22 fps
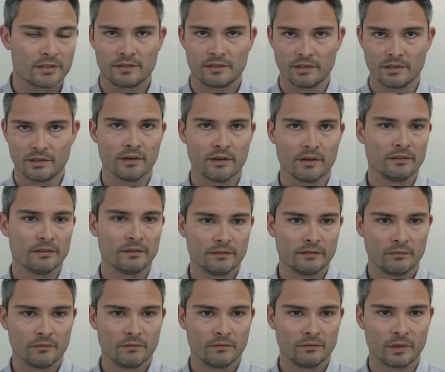So
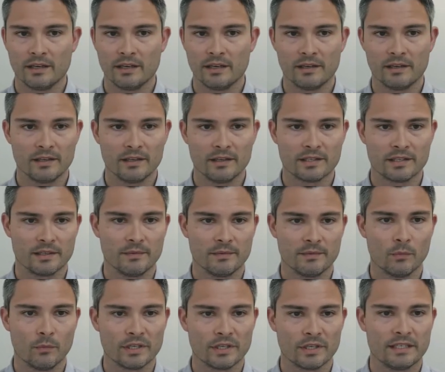we'll get into this in
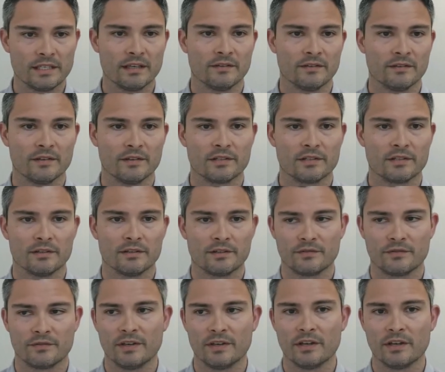more detail in this
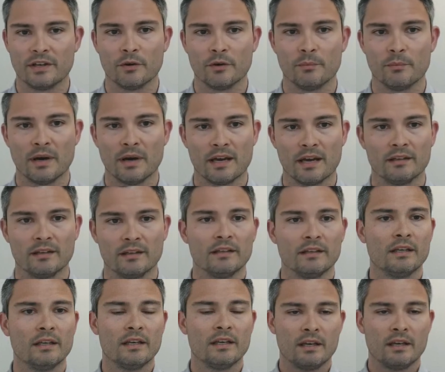search video, but
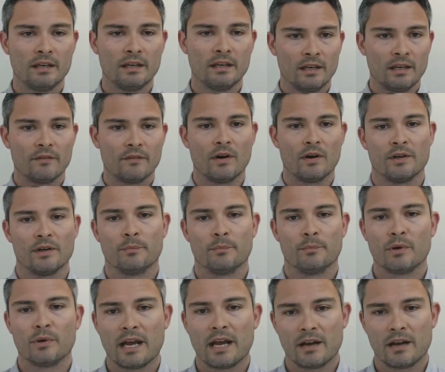if I wanted to
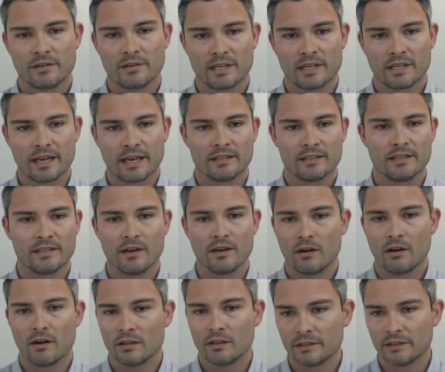browse, I can see
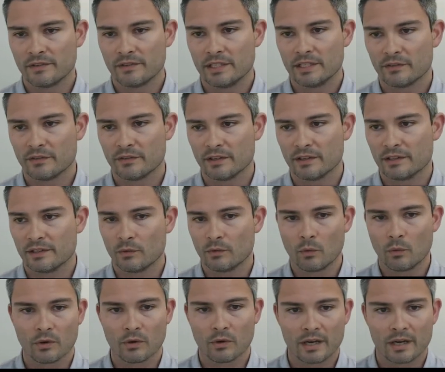all of the different
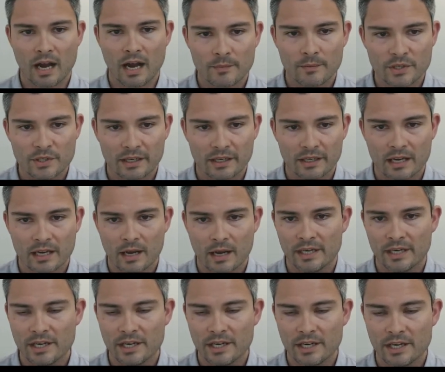org object
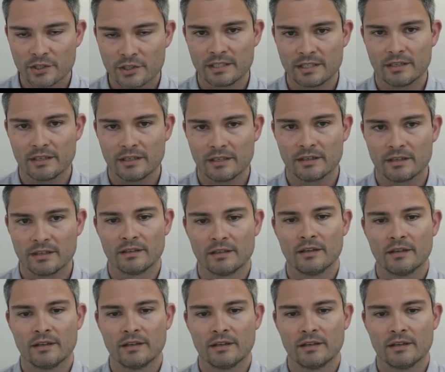combinations here.